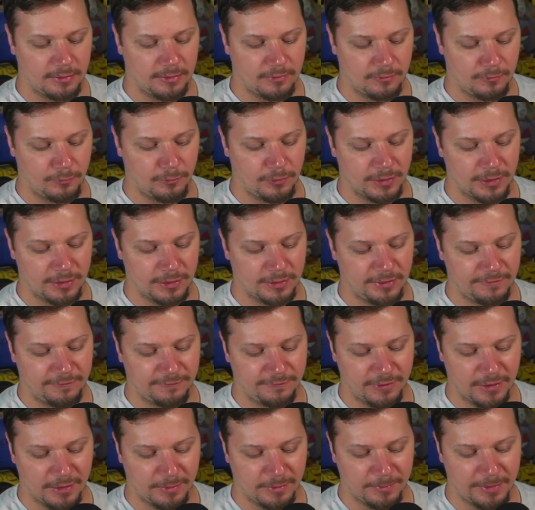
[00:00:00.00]
one of the
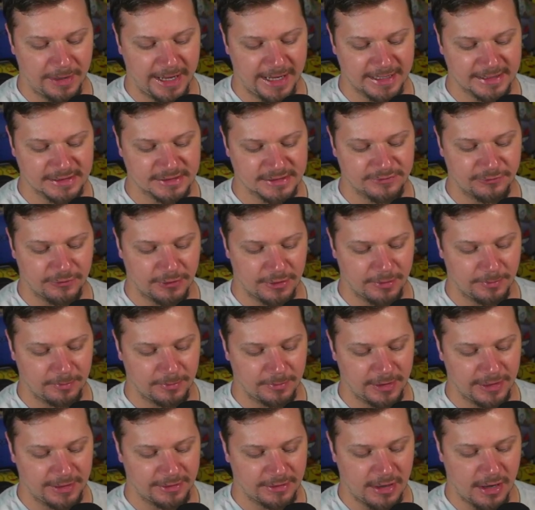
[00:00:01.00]
fun packs from
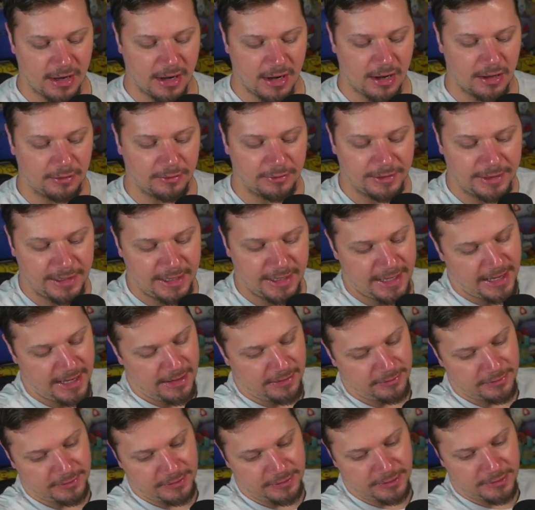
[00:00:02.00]
like the holiday
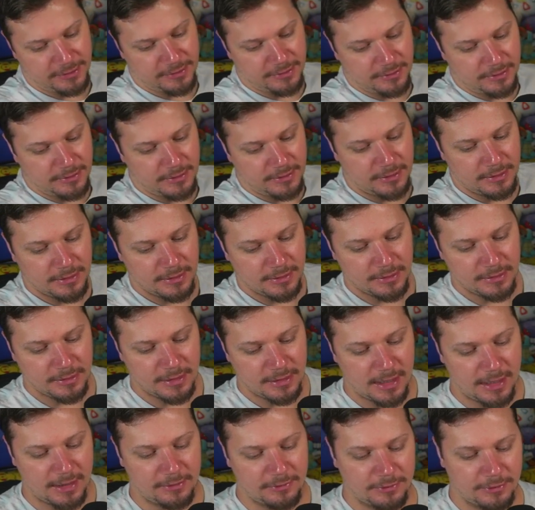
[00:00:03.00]
calendar.
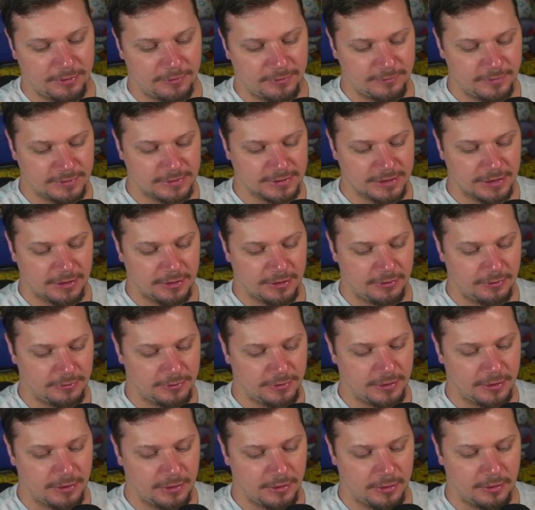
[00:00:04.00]
I don't know if there's a code
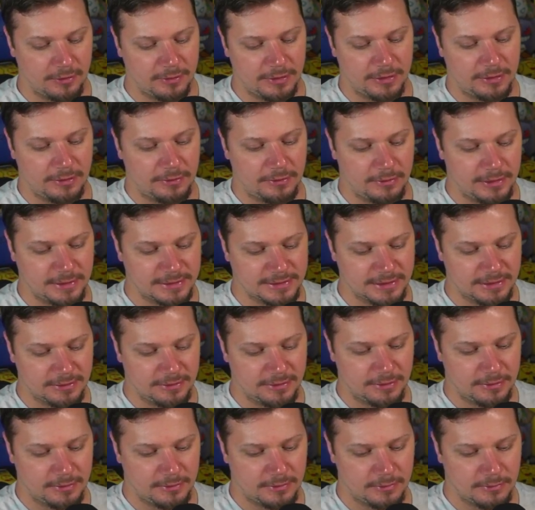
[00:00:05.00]
card. Oh, there is. There,
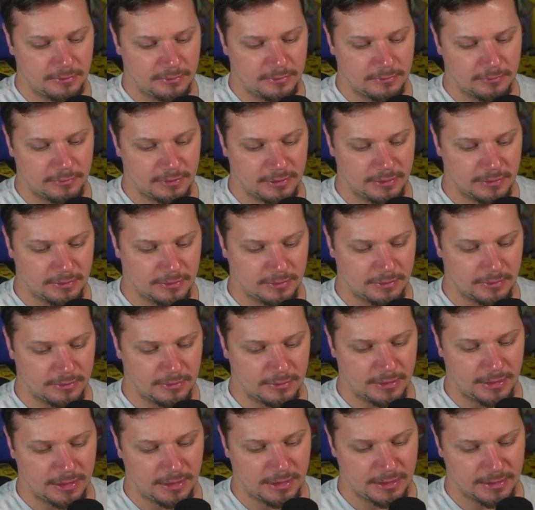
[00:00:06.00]
what the
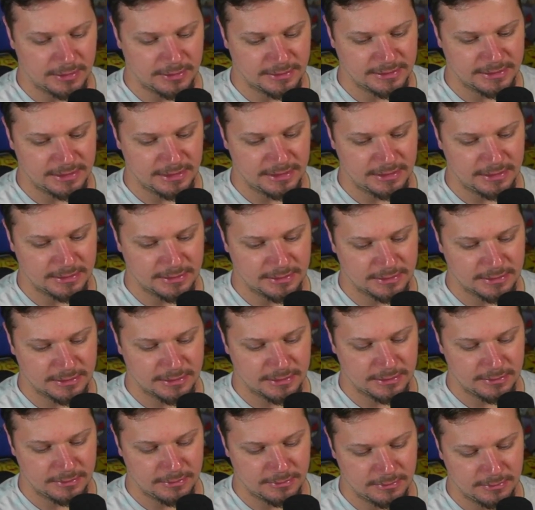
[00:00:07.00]
heck is
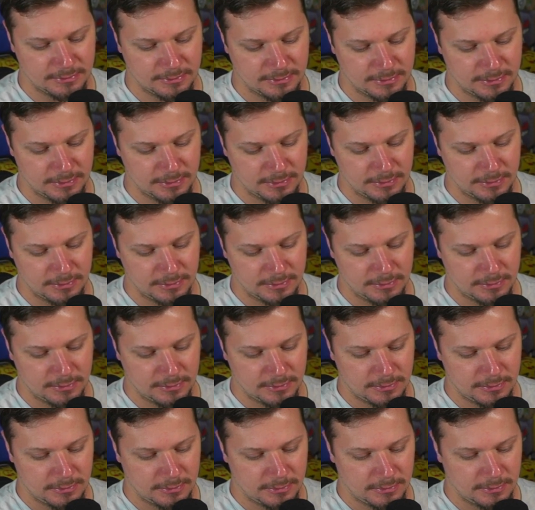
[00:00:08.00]
this?
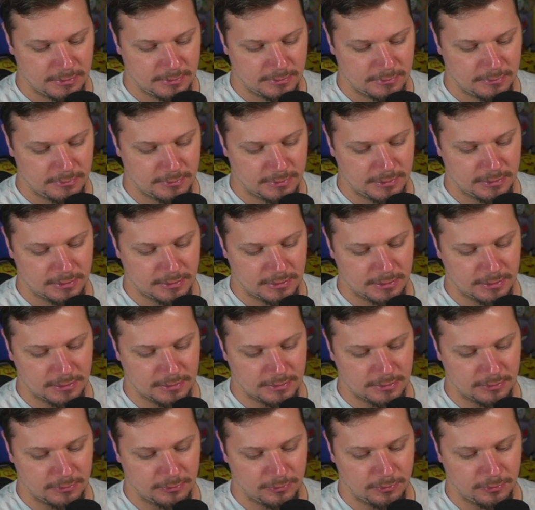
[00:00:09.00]
What
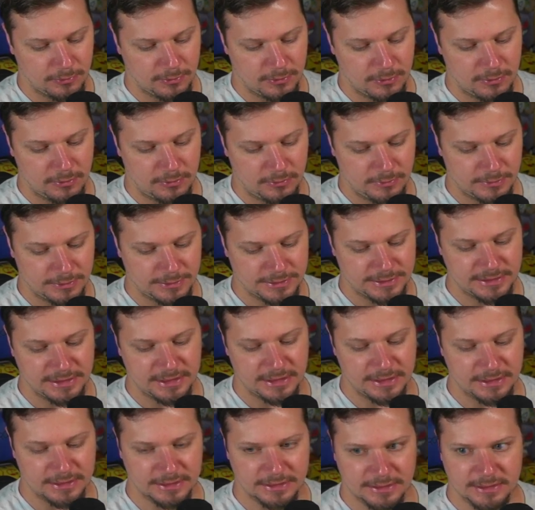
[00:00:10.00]
in the world is
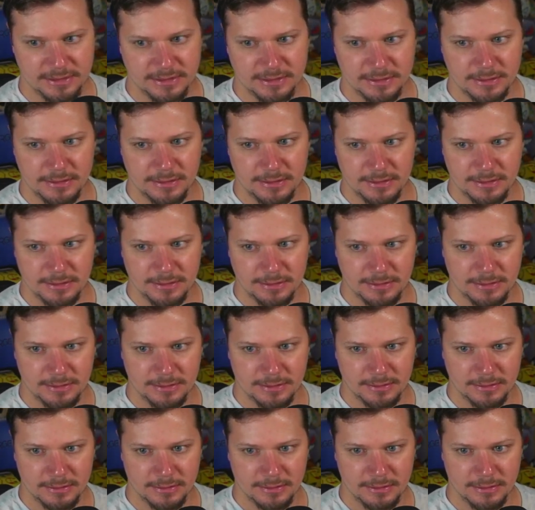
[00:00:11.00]
this?
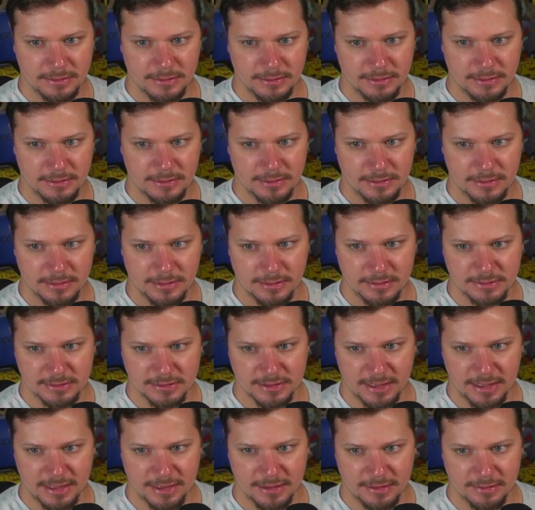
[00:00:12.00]
There's
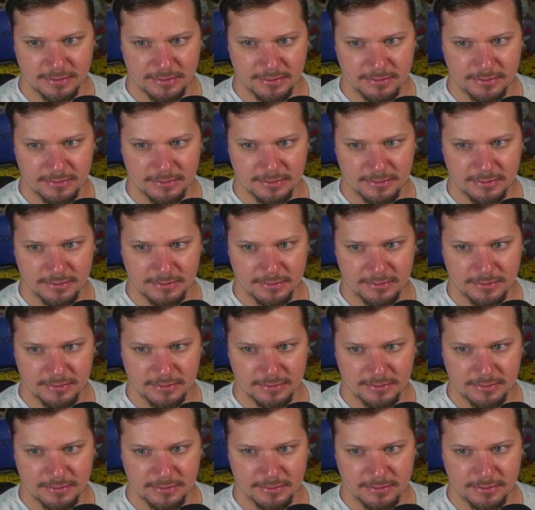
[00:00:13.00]
that.